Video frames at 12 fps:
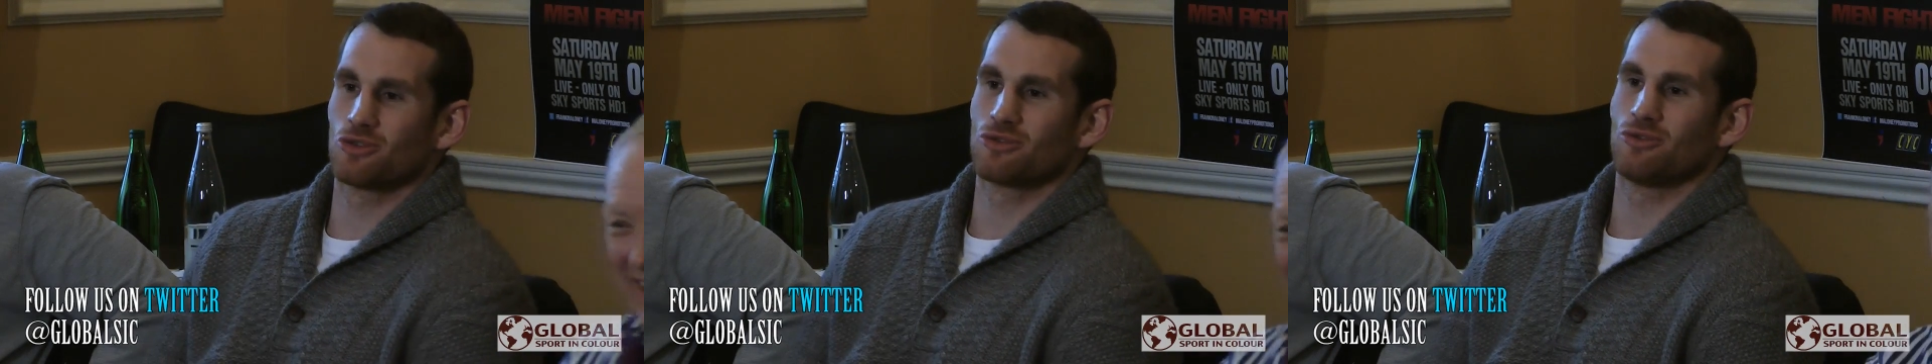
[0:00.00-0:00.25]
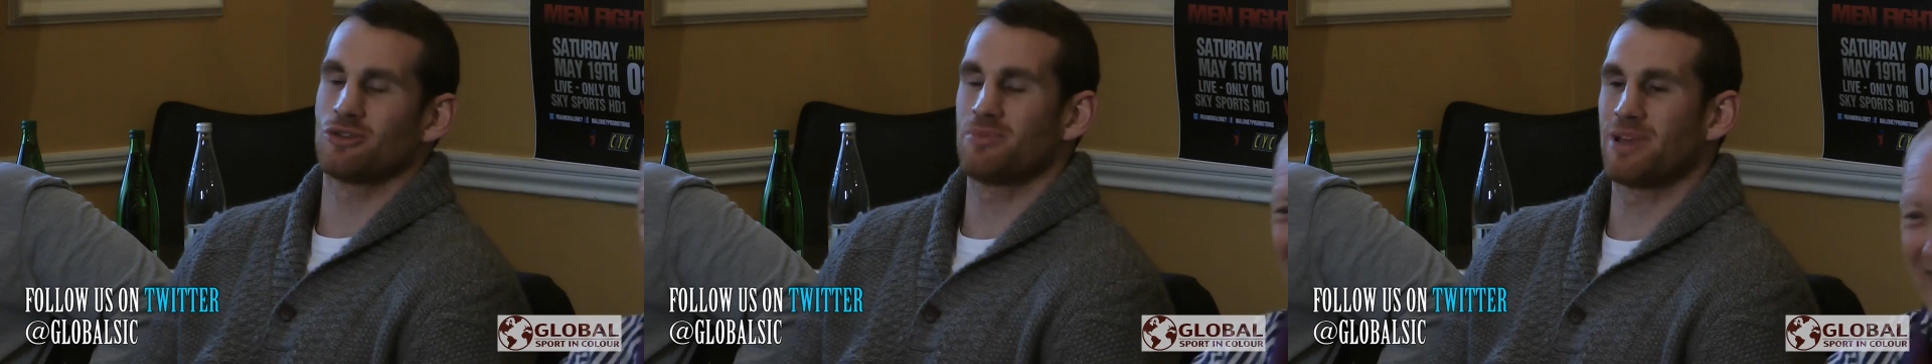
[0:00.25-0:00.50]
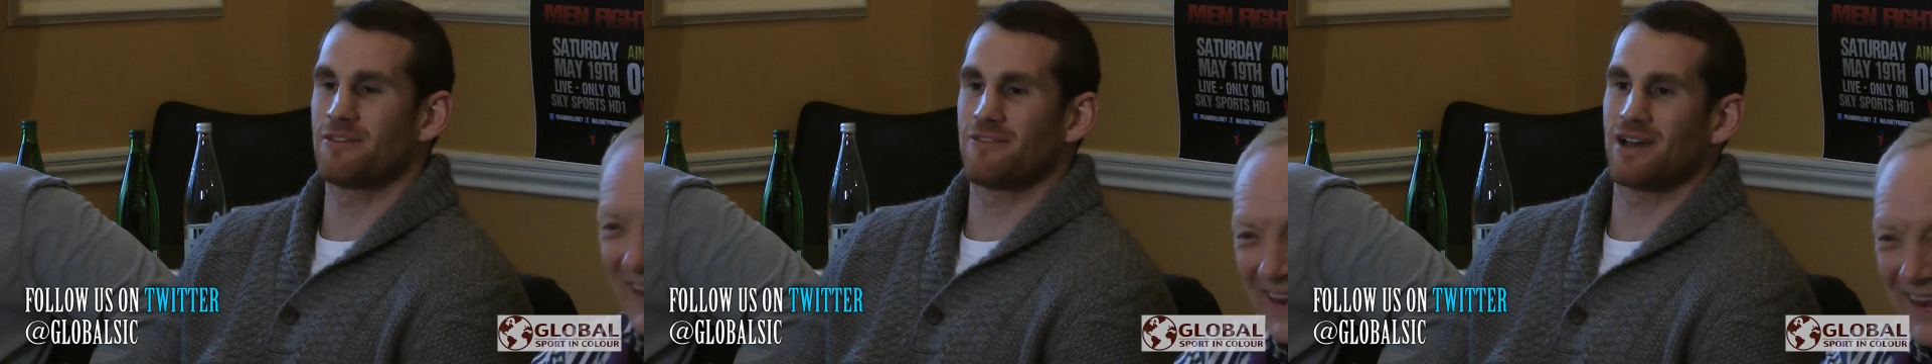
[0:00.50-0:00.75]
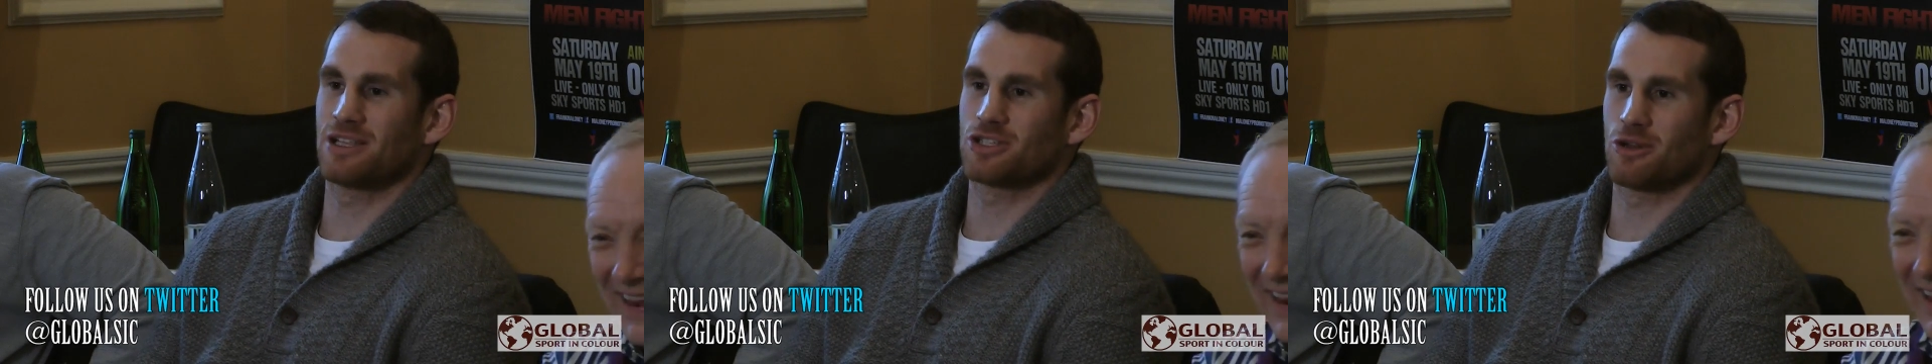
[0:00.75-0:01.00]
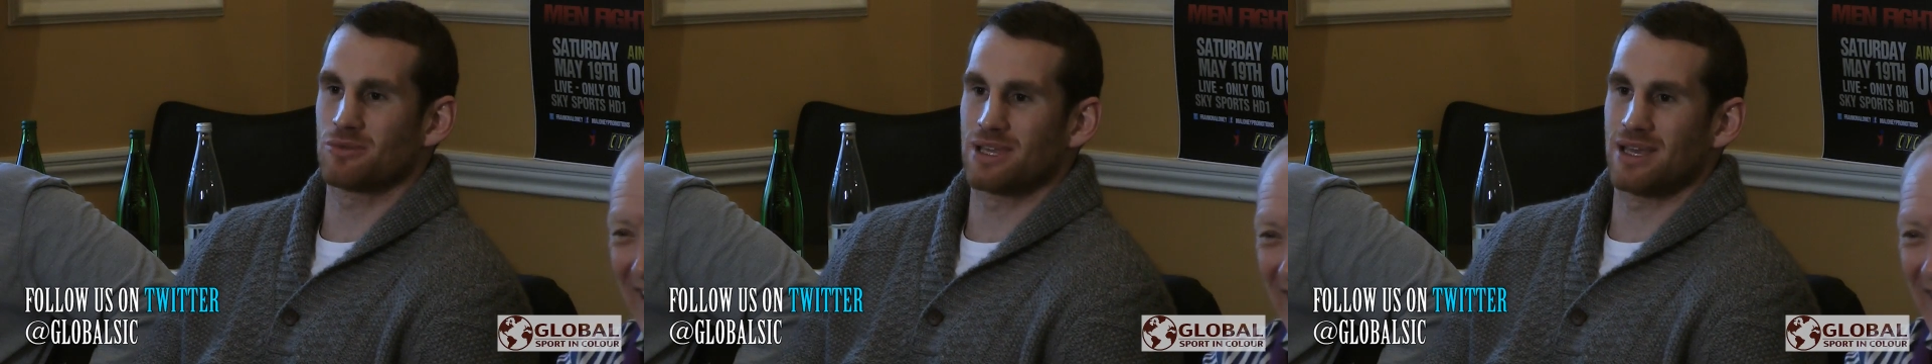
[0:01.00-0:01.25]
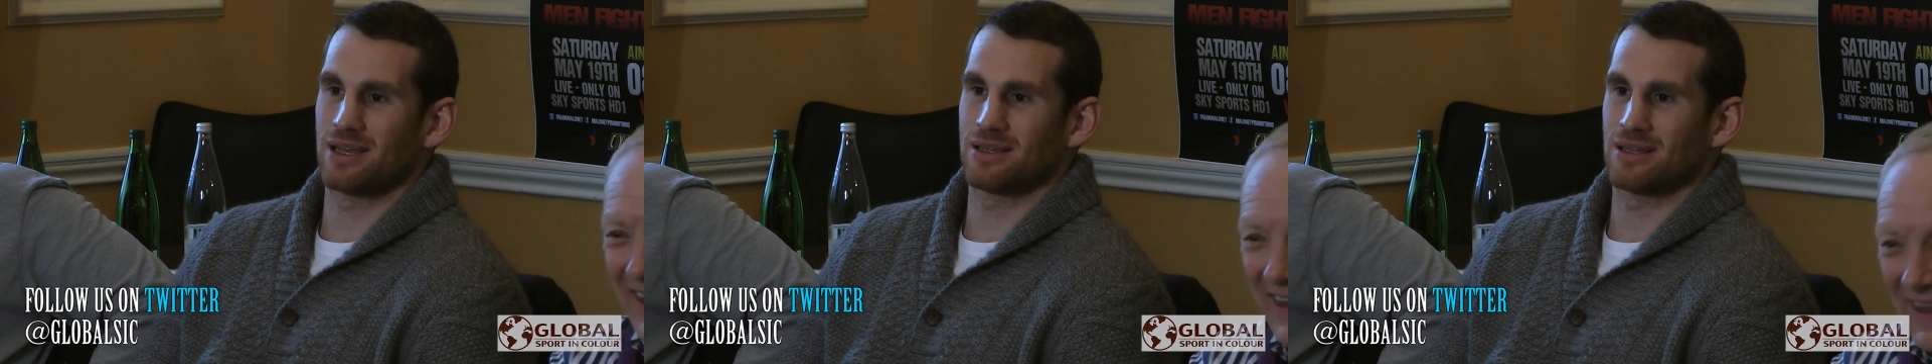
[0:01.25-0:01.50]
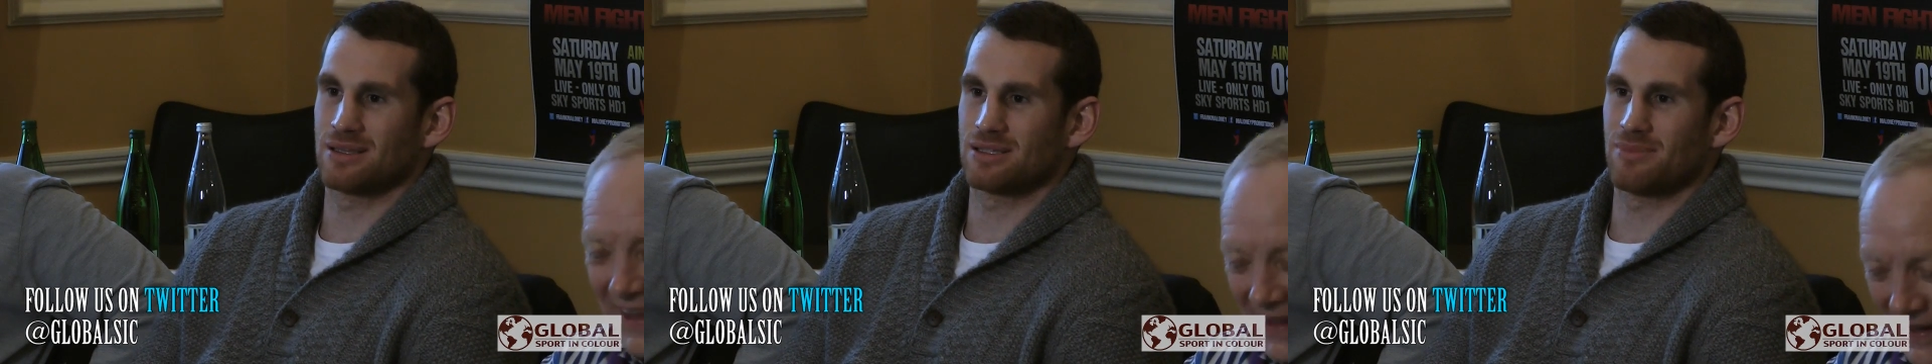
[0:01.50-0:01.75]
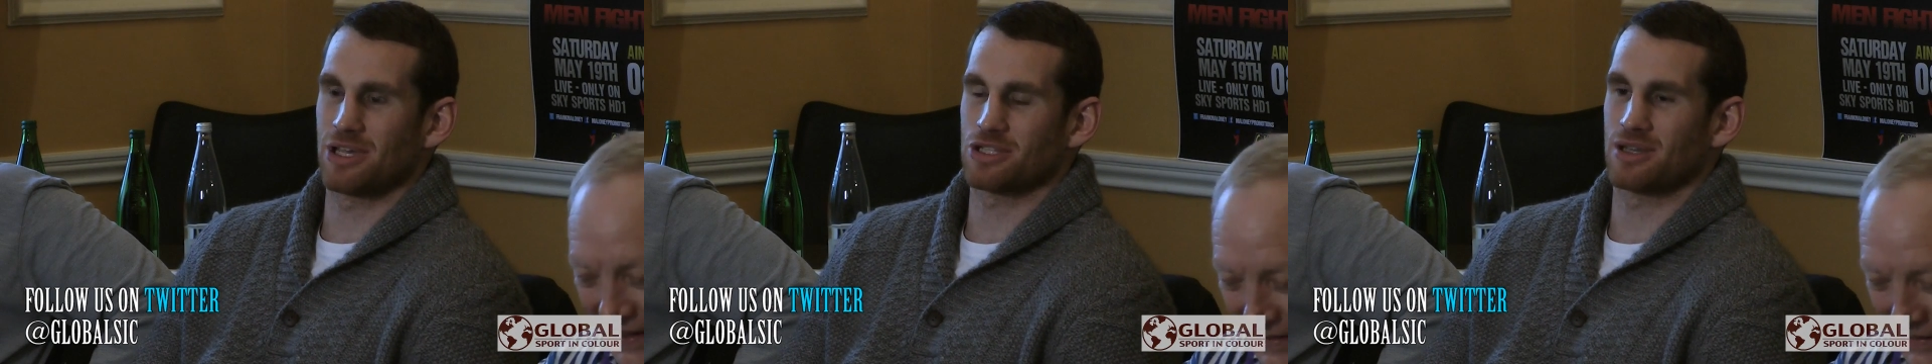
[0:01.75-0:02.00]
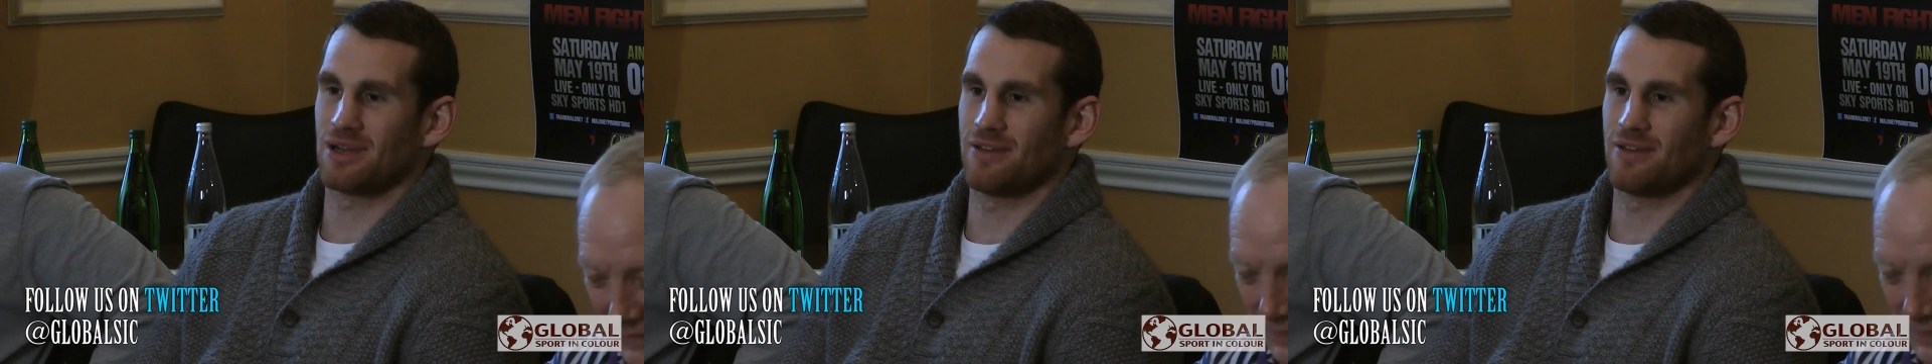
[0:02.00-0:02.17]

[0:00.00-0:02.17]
other big fights out there at domestic